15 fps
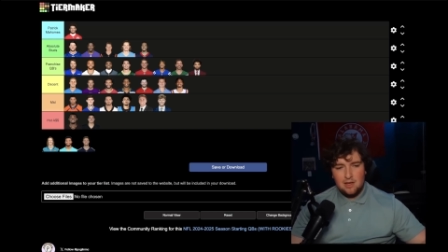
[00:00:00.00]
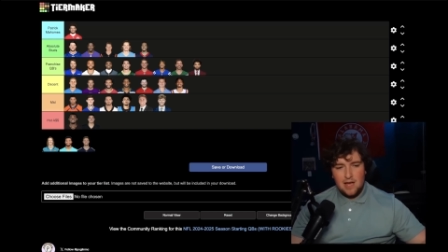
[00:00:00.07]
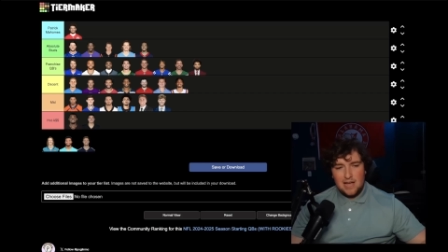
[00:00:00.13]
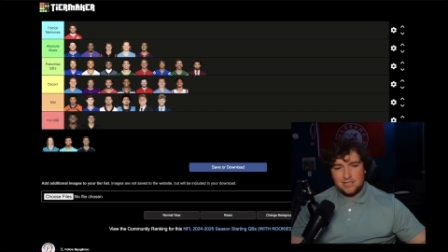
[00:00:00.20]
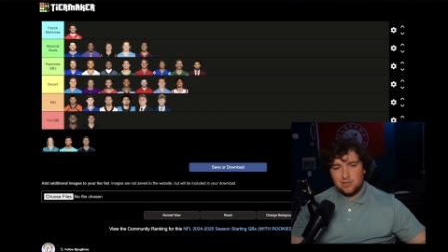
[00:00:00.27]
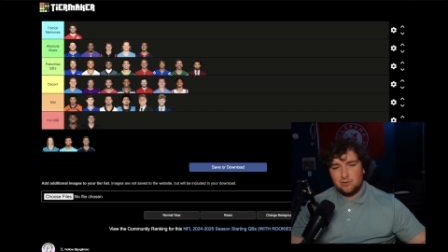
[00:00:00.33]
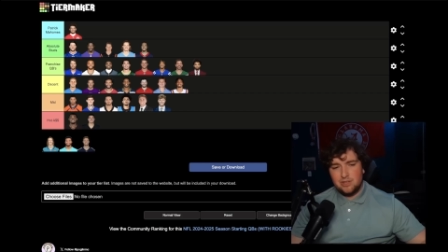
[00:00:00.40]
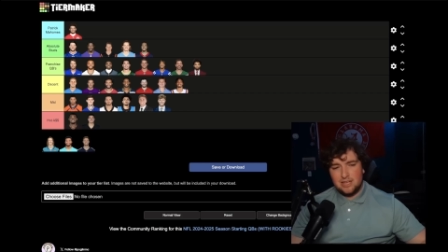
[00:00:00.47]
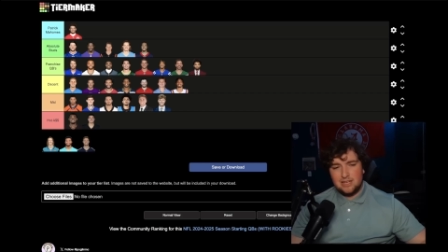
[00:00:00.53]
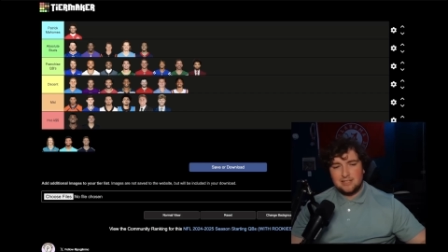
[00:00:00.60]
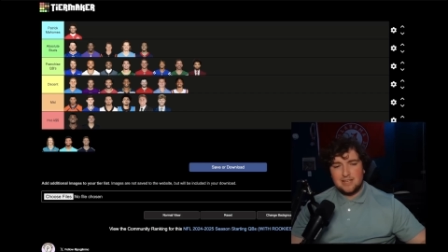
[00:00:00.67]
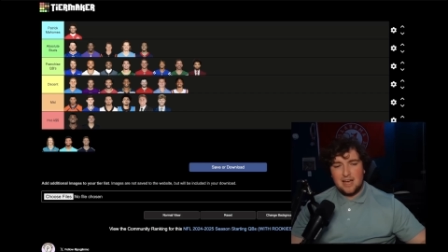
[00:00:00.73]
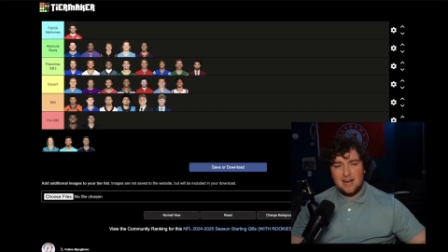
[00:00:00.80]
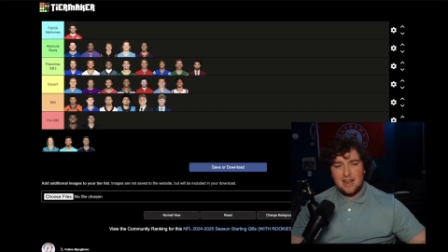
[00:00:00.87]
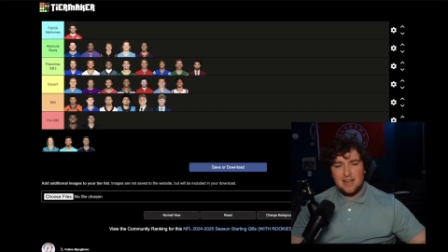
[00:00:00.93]
I still think he's
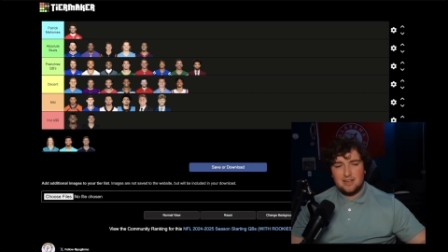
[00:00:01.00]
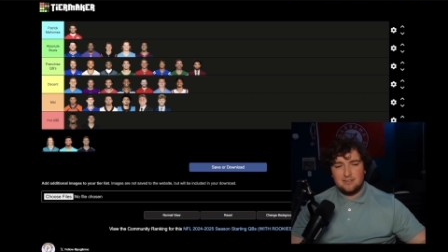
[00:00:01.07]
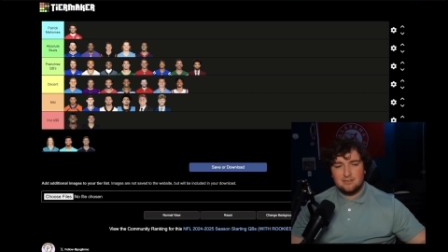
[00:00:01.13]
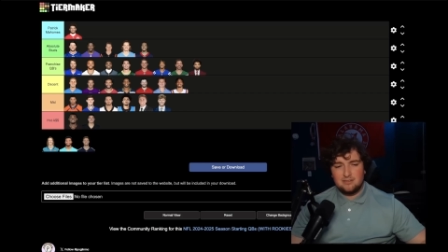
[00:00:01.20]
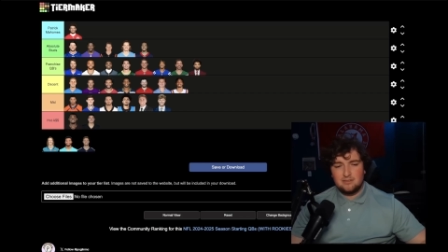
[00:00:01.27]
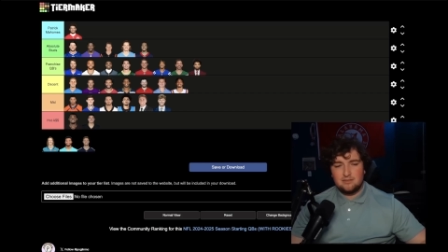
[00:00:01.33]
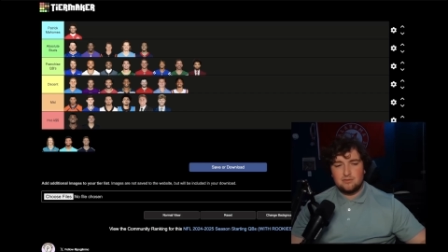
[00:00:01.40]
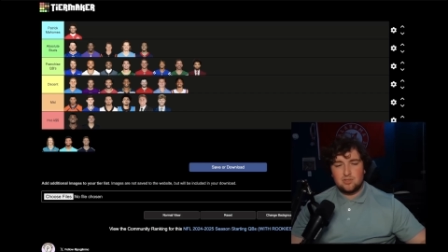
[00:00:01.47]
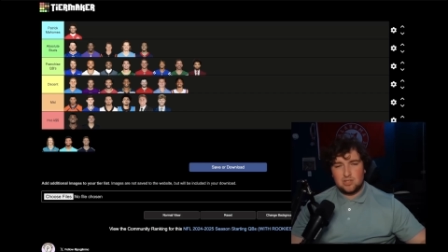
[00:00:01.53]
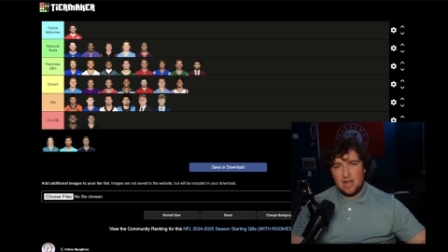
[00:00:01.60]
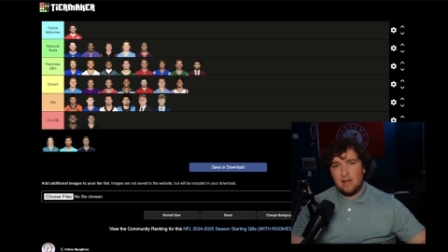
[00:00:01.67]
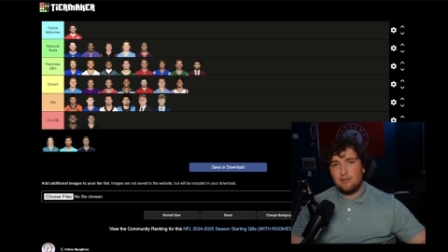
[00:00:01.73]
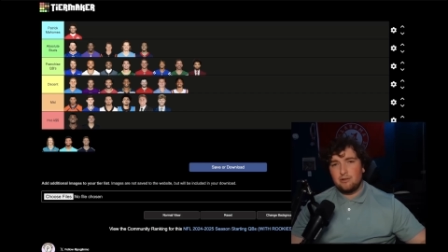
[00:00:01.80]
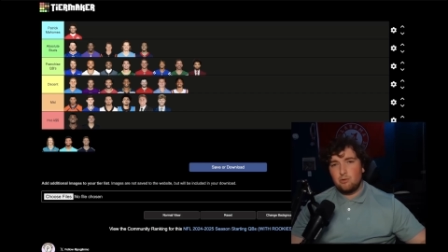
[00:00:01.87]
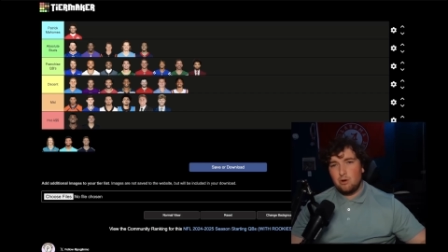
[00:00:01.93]
got a
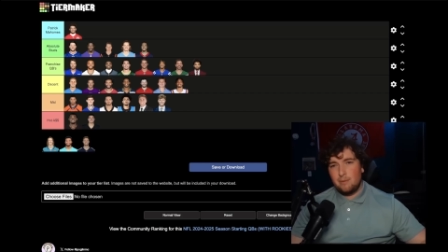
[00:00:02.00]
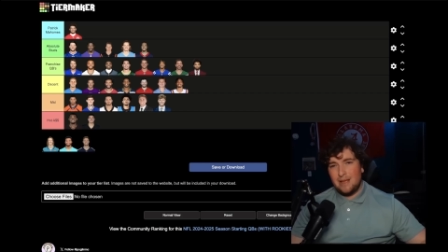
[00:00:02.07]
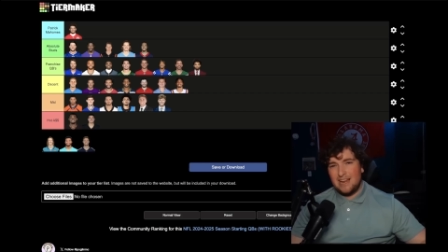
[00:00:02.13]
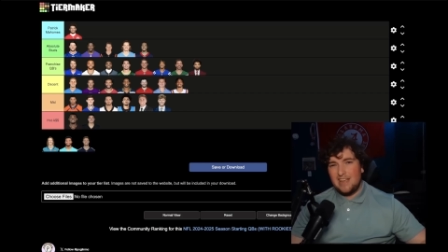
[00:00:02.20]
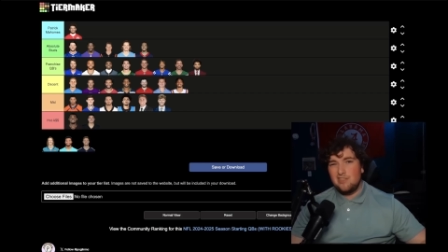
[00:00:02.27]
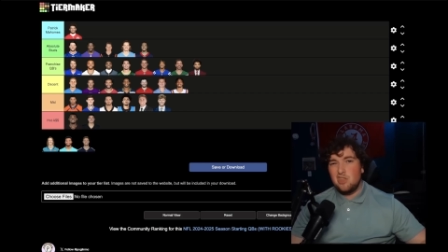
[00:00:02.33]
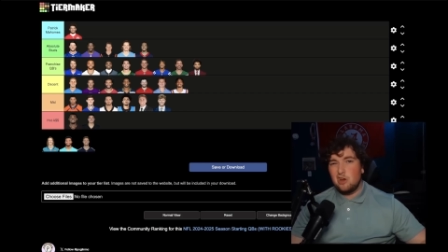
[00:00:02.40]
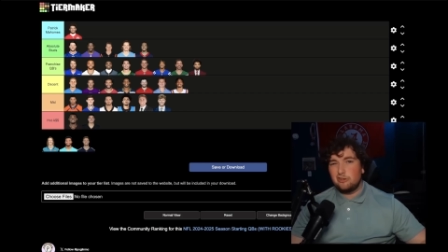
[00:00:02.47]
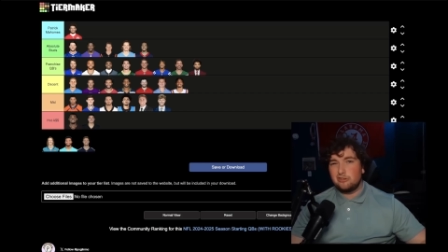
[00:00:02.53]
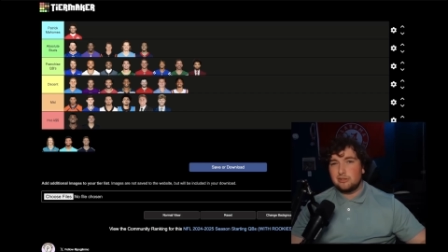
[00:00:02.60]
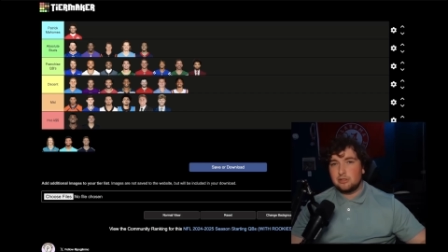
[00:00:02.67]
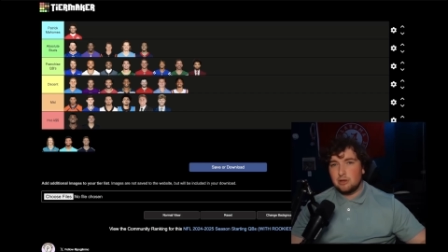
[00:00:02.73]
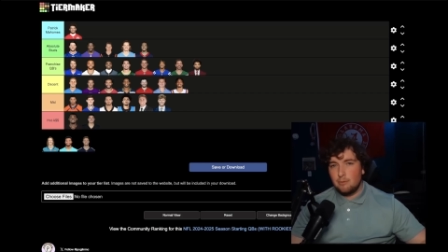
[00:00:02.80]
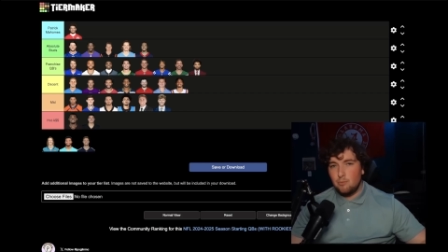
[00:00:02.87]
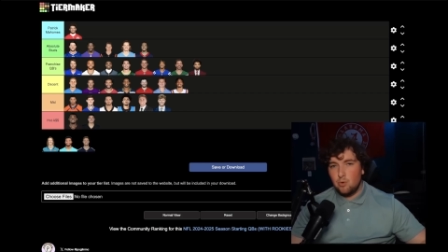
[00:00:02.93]
solid quarterback in there
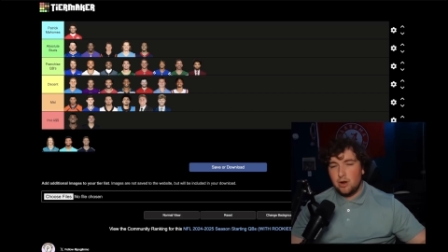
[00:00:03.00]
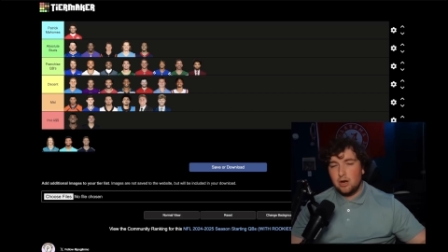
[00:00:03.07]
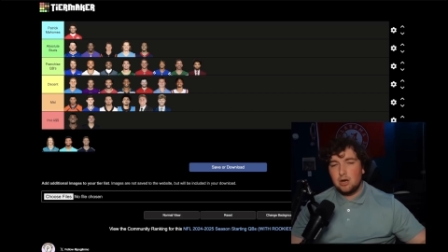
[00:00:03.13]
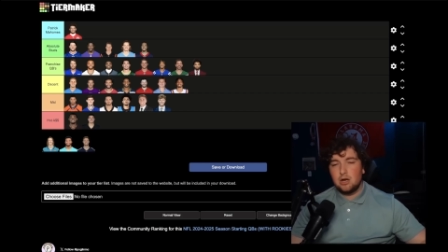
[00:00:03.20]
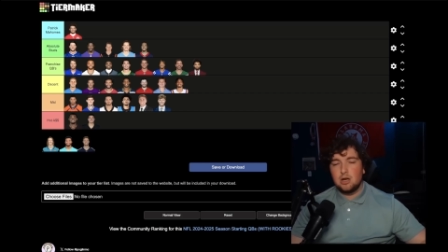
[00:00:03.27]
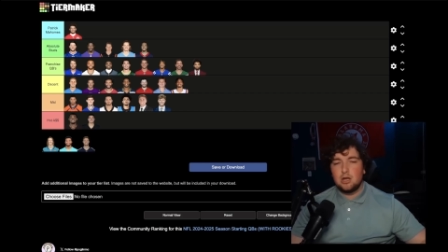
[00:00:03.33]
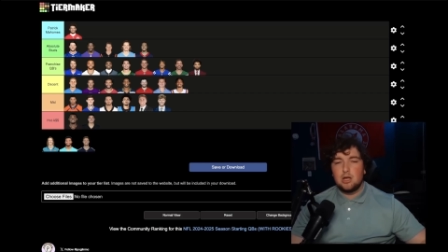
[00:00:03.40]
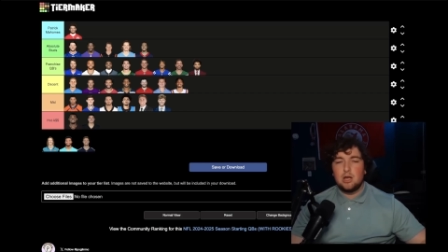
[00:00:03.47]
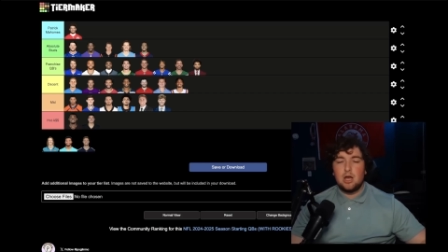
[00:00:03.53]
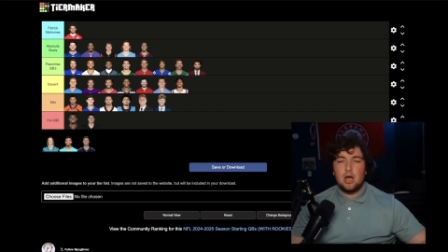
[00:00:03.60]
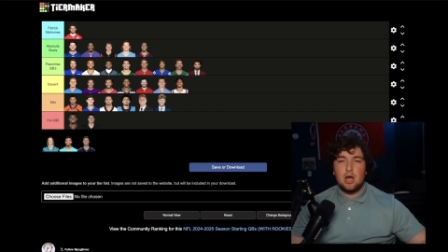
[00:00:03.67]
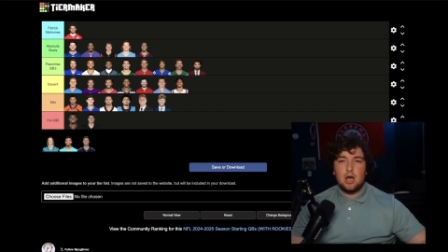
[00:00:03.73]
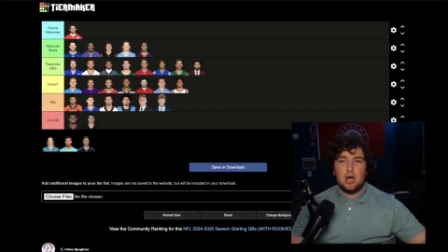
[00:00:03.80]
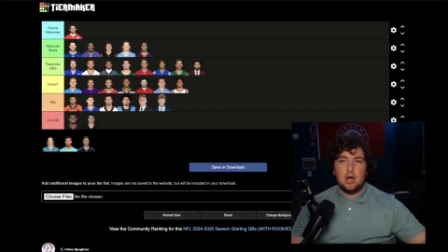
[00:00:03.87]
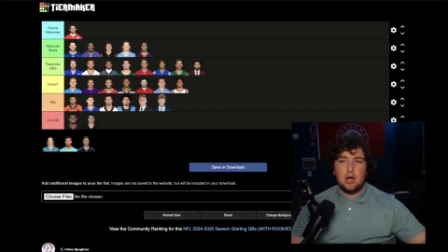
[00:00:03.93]
somewhere,
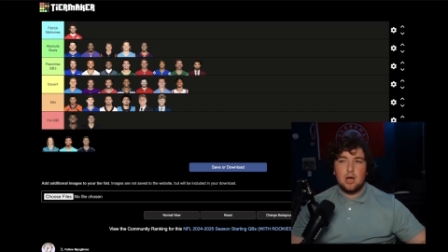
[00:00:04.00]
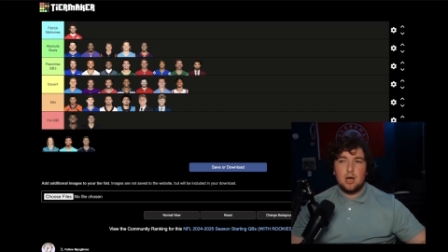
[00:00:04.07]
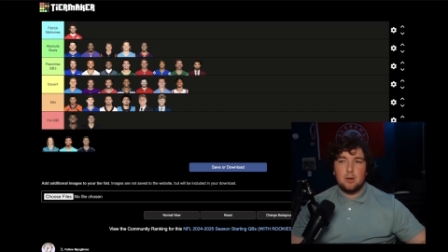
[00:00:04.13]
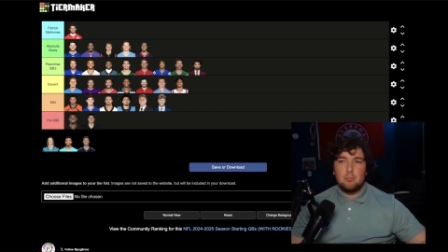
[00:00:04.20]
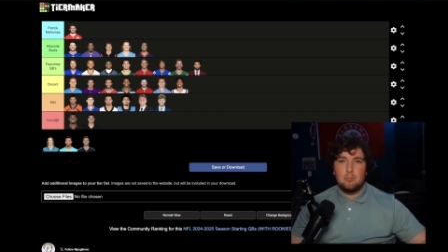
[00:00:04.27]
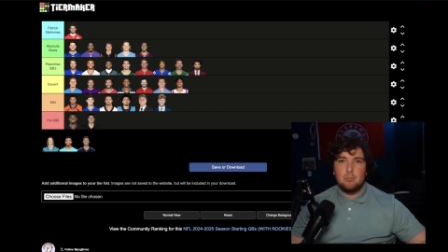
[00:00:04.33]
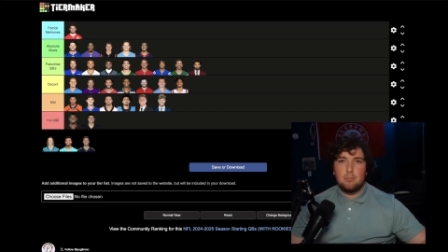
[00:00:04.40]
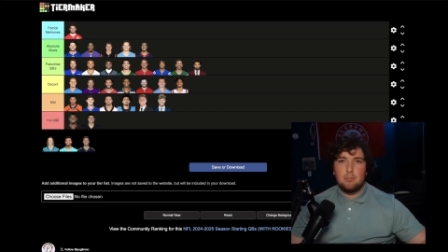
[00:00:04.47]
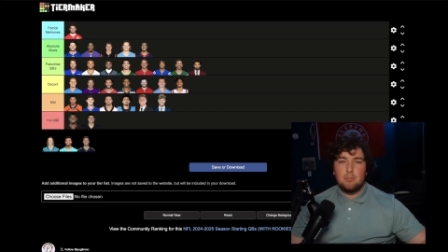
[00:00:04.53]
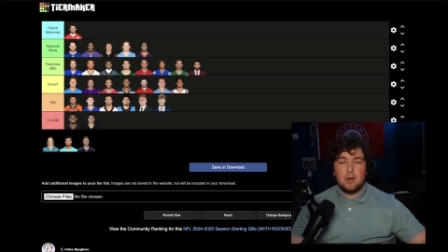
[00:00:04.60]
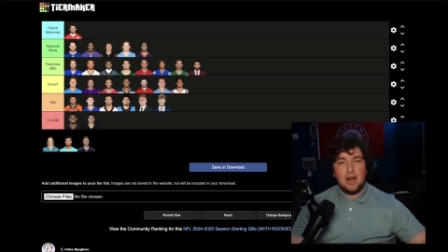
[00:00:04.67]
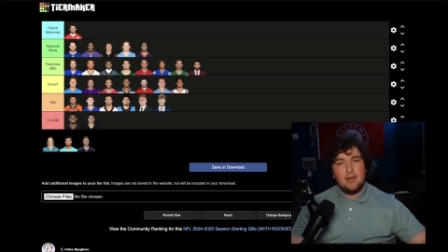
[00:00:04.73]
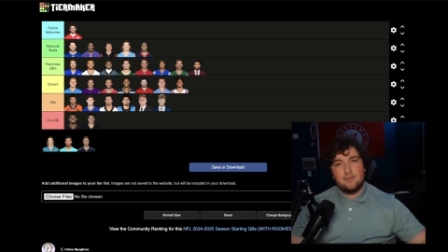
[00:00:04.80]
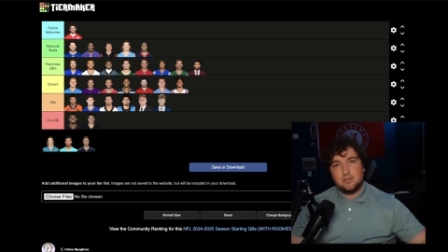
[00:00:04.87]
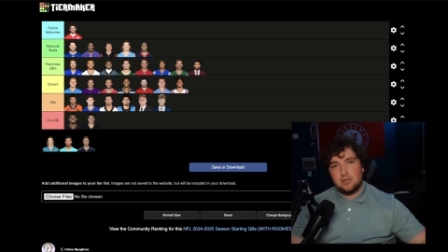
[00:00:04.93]
but I
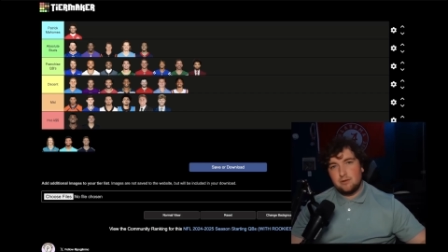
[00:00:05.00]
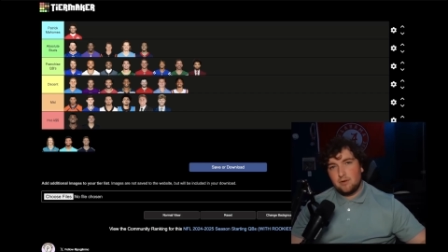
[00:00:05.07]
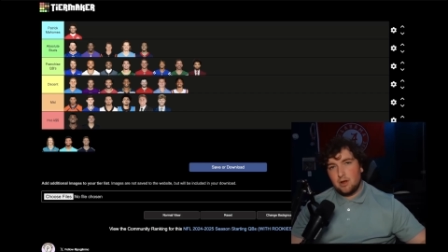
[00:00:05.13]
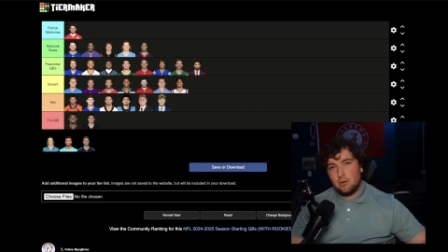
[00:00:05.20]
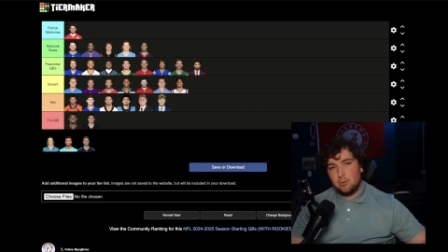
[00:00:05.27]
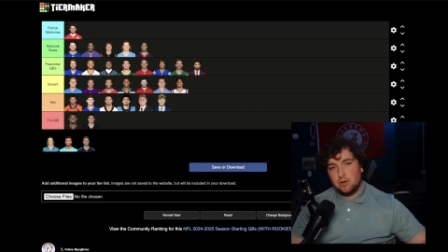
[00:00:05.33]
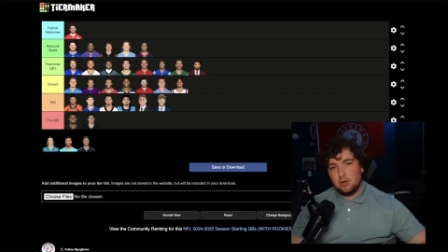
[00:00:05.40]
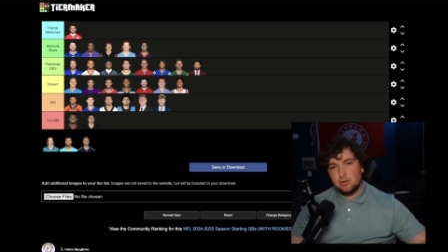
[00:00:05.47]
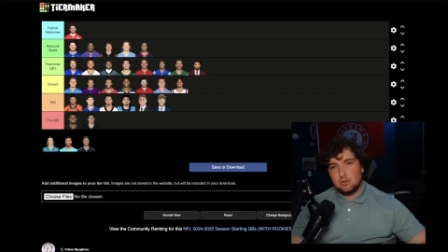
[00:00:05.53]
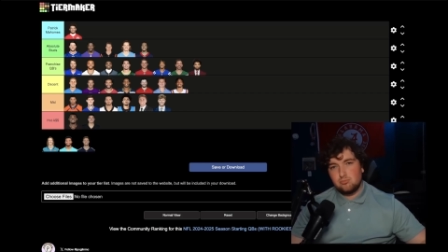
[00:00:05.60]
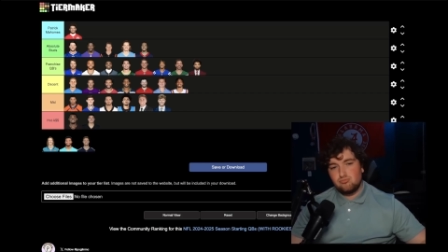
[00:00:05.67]
haven't seen him for a couple of years,